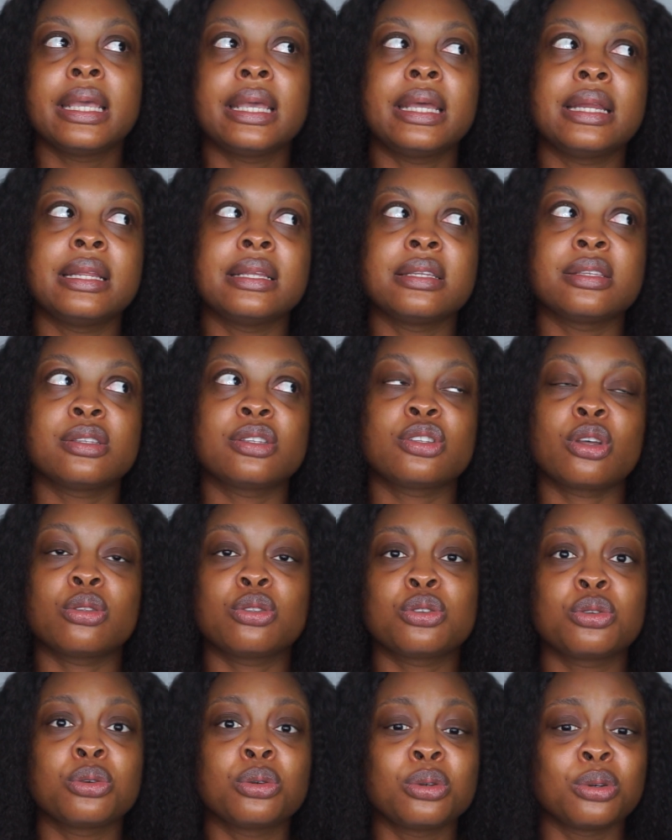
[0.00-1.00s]
it is
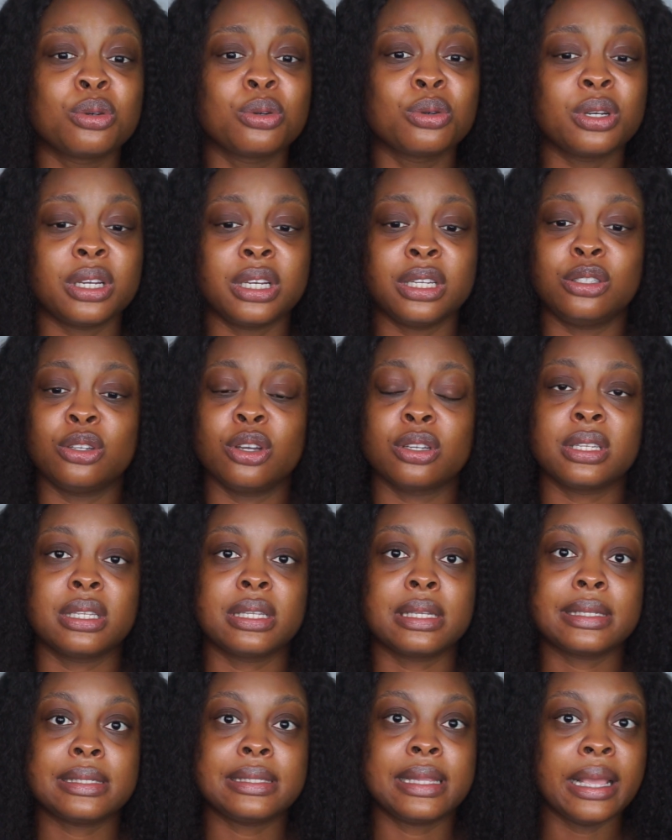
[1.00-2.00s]
subtle, it
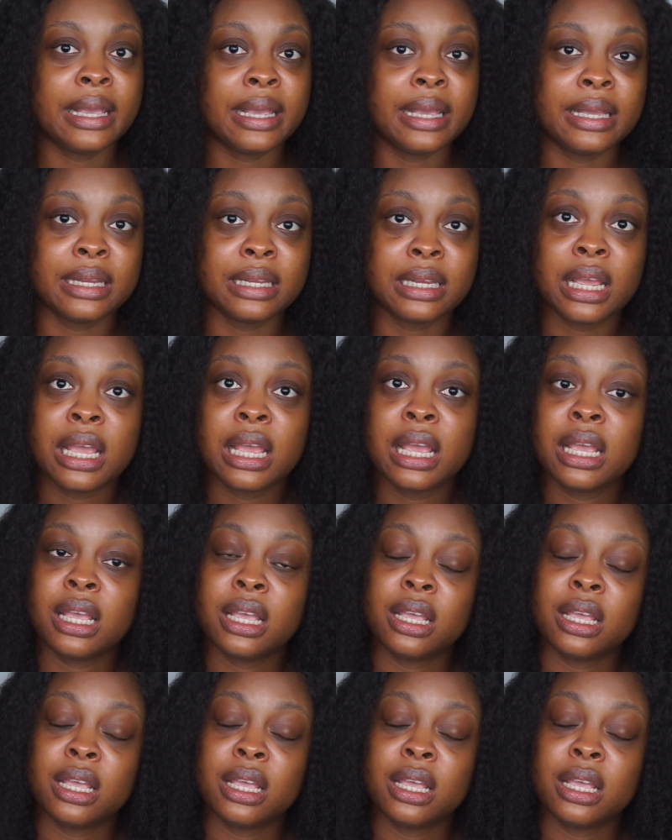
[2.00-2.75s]
doesn't stain,